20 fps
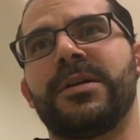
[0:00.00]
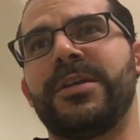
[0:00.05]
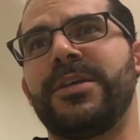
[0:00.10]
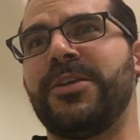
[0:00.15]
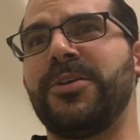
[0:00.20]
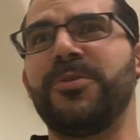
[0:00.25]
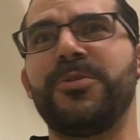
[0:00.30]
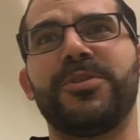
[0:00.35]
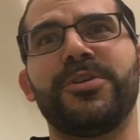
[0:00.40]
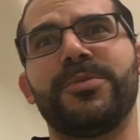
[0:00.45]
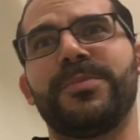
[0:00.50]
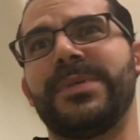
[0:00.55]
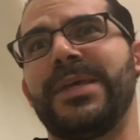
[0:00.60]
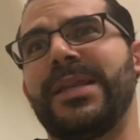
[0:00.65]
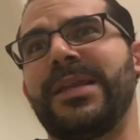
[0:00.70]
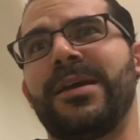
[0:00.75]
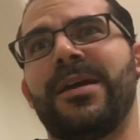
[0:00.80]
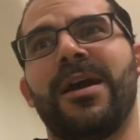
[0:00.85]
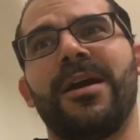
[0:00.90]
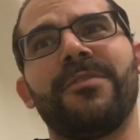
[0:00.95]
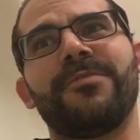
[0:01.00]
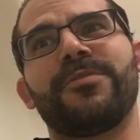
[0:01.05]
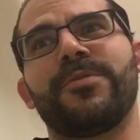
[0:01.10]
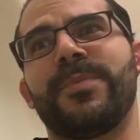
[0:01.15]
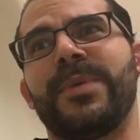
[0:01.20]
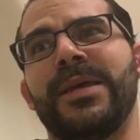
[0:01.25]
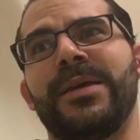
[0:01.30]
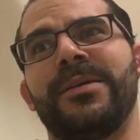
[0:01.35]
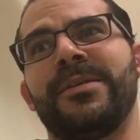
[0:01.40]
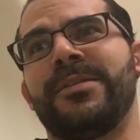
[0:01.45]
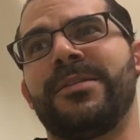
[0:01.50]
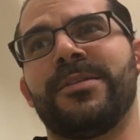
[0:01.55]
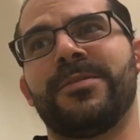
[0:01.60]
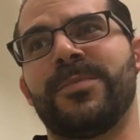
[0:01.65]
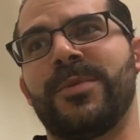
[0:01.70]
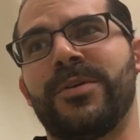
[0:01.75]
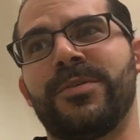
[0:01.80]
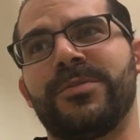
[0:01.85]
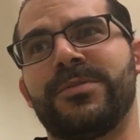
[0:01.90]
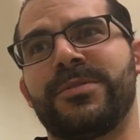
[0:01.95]
YouTube didn't offer me the
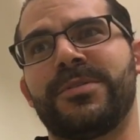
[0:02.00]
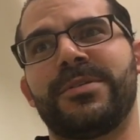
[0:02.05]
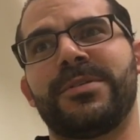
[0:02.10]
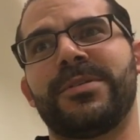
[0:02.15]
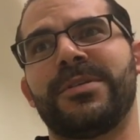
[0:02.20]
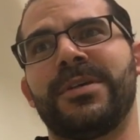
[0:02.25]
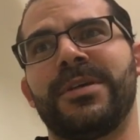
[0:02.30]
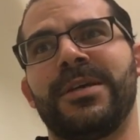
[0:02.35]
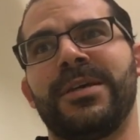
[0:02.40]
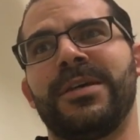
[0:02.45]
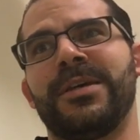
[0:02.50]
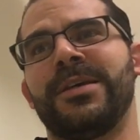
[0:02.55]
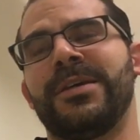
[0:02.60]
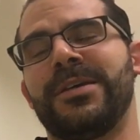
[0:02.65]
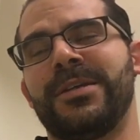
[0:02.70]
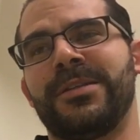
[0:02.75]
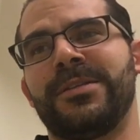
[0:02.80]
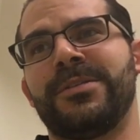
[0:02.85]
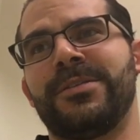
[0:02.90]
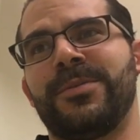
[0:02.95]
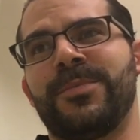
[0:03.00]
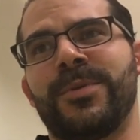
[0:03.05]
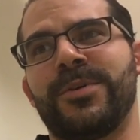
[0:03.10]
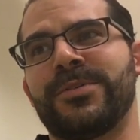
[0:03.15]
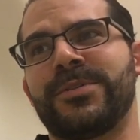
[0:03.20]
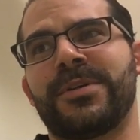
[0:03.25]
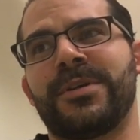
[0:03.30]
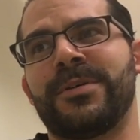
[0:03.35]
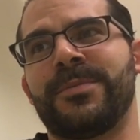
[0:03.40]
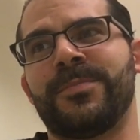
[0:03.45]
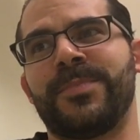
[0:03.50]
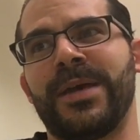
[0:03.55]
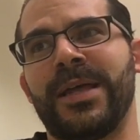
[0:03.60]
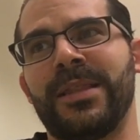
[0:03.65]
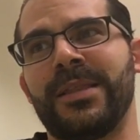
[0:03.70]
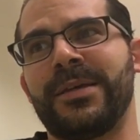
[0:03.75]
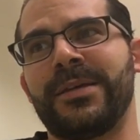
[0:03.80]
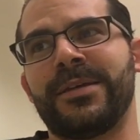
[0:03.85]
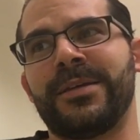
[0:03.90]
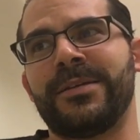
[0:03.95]
most
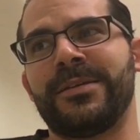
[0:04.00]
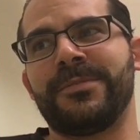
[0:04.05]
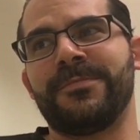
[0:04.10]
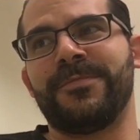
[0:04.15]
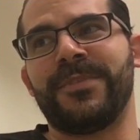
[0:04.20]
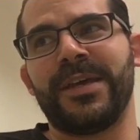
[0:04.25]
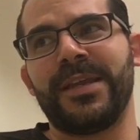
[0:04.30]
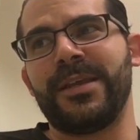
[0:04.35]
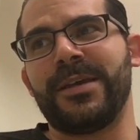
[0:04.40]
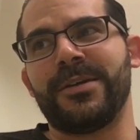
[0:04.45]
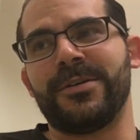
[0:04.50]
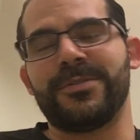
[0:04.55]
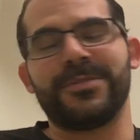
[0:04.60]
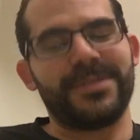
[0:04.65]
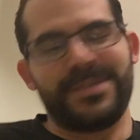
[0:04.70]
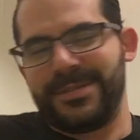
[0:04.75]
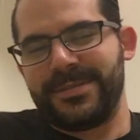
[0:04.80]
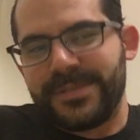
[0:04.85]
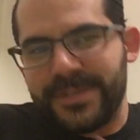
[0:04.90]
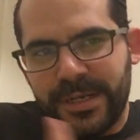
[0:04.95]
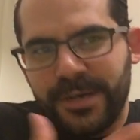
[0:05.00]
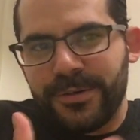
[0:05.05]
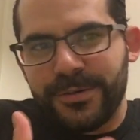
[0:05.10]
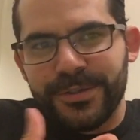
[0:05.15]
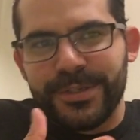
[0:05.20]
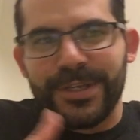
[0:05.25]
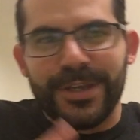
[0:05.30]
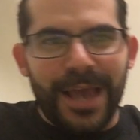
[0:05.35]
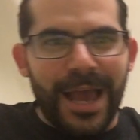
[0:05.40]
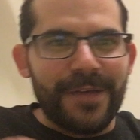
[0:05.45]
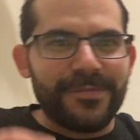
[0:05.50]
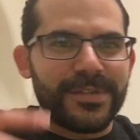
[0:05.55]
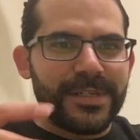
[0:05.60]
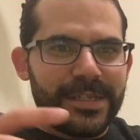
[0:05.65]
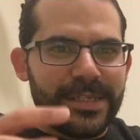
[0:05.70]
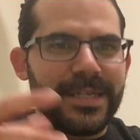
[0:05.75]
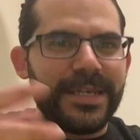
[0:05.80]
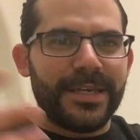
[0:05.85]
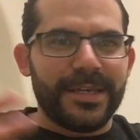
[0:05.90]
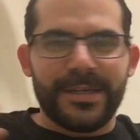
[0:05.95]
compelling videos. No, you have to
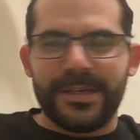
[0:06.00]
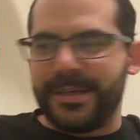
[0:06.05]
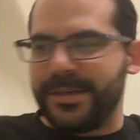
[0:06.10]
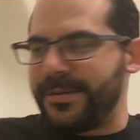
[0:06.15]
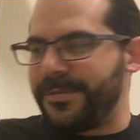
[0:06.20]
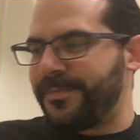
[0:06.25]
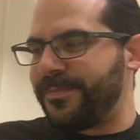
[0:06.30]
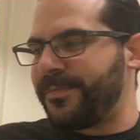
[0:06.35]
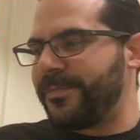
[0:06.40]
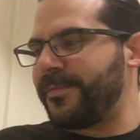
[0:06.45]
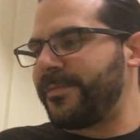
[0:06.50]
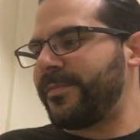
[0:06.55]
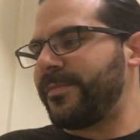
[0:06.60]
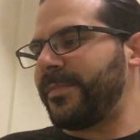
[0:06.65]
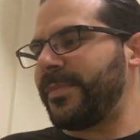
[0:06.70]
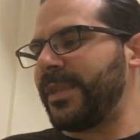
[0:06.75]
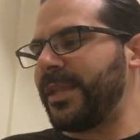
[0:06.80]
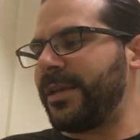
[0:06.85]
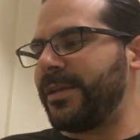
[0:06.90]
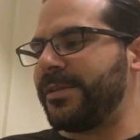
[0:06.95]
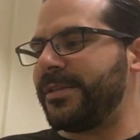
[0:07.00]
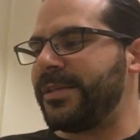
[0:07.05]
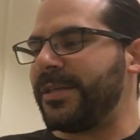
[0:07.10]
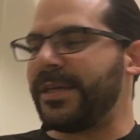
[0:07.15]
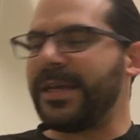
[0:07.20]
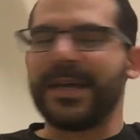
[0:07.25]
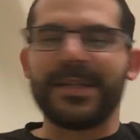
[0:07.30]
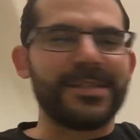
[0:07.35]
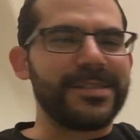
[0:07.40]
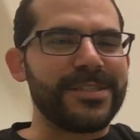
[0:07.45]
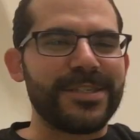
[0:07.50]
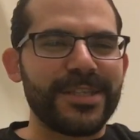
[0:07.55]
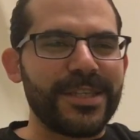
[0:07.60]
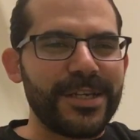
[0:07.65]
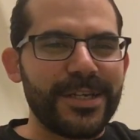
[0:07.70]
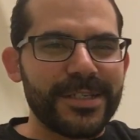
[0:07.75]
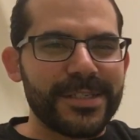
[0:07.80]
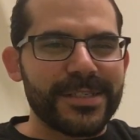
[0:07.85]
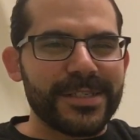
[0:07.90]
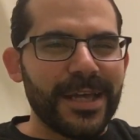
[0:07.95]
dig to get to the
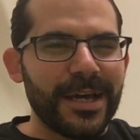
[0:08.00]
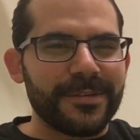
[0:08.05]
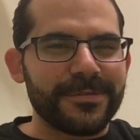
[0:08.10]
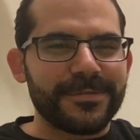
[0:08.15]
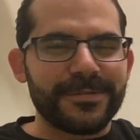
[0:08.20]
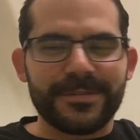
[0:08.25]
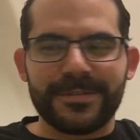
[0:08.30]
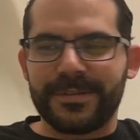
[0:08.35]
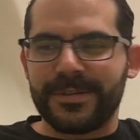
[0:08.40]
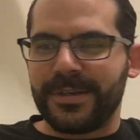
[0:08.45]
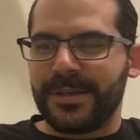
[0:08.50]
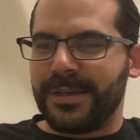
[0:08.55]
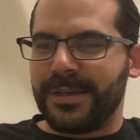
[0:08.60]
good stuff.